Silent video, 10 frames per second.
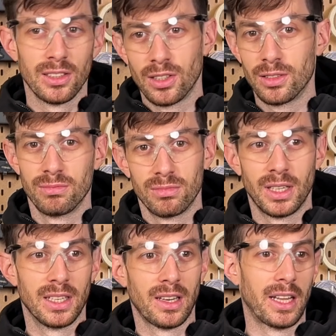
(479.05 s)
you know,
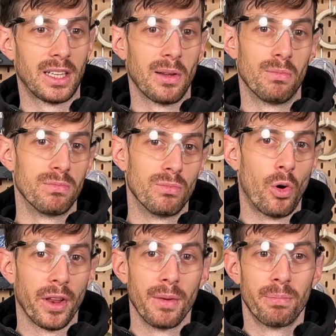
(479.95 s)
like a
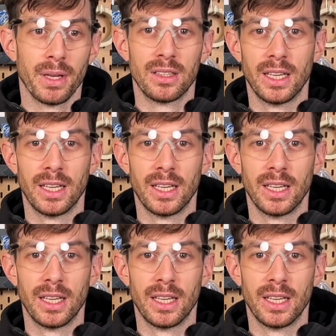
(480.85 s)
modern built